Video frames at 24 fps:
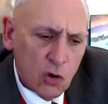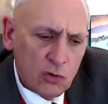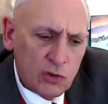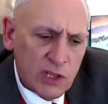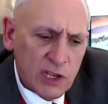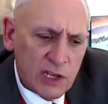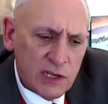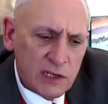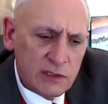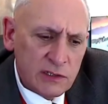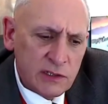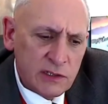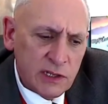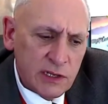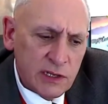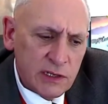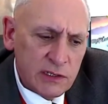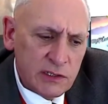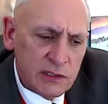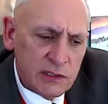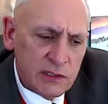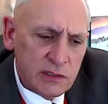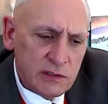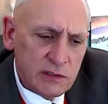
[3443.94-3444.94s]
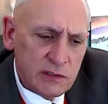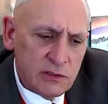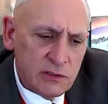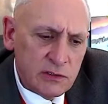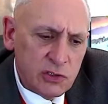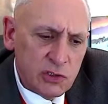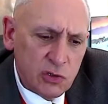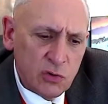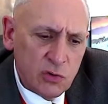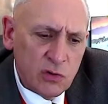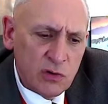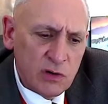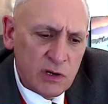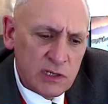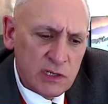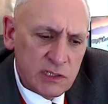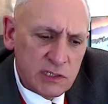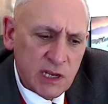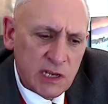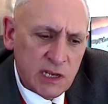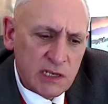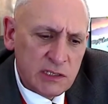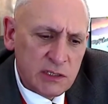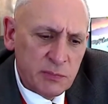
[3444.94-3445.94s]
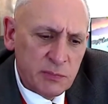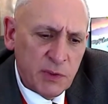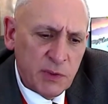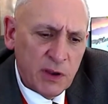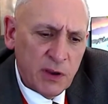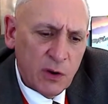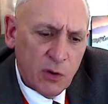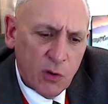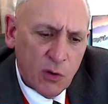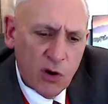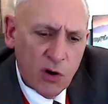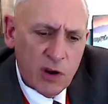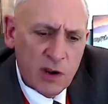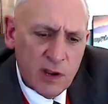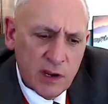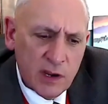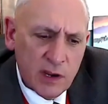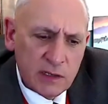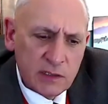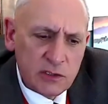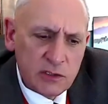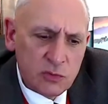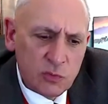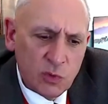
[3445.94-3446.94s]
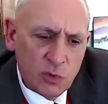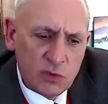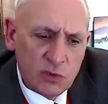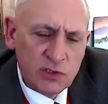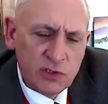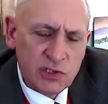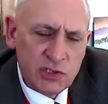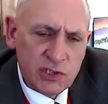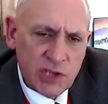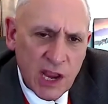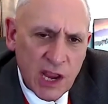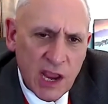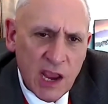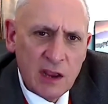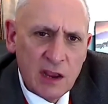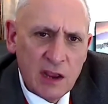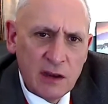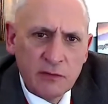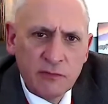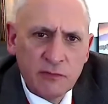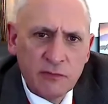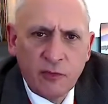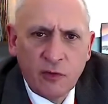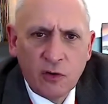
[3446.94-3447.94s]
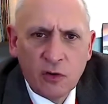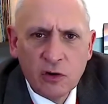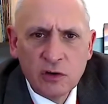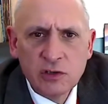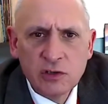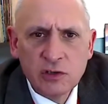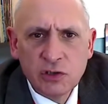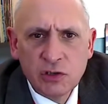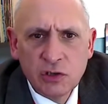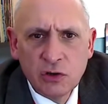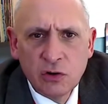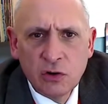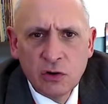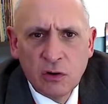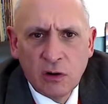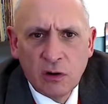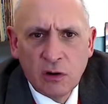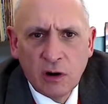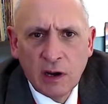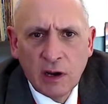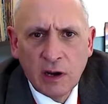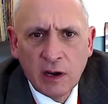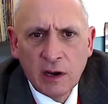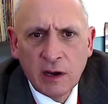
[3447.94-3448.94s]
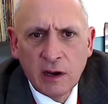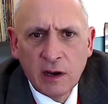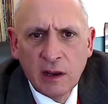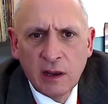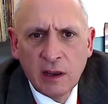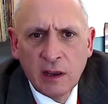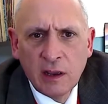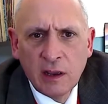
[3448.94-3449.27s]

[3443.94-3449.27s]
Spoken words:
the sewer assessment ordinance will stand for sewering